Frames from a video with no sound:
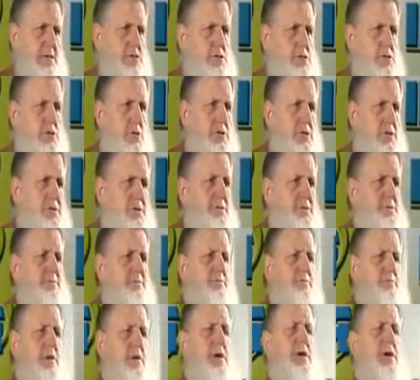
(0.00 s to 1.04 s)
Stories
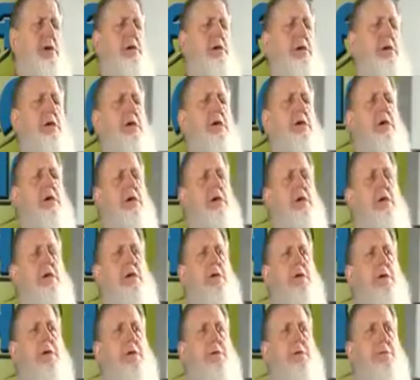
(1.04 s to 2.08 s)
very
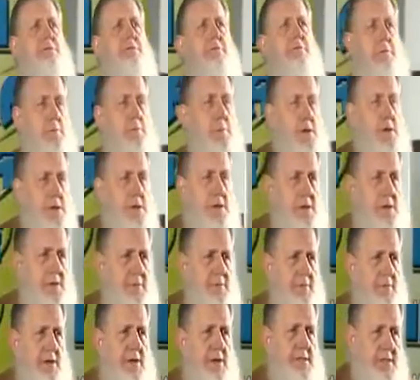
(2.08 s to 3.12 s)
familiar and
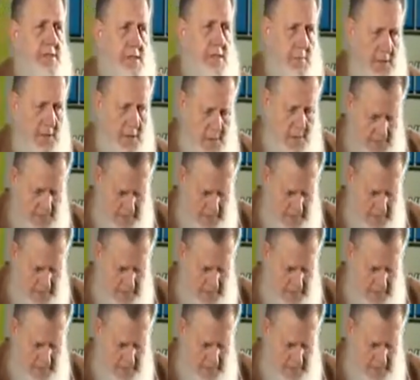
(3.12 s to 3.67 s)
very similar.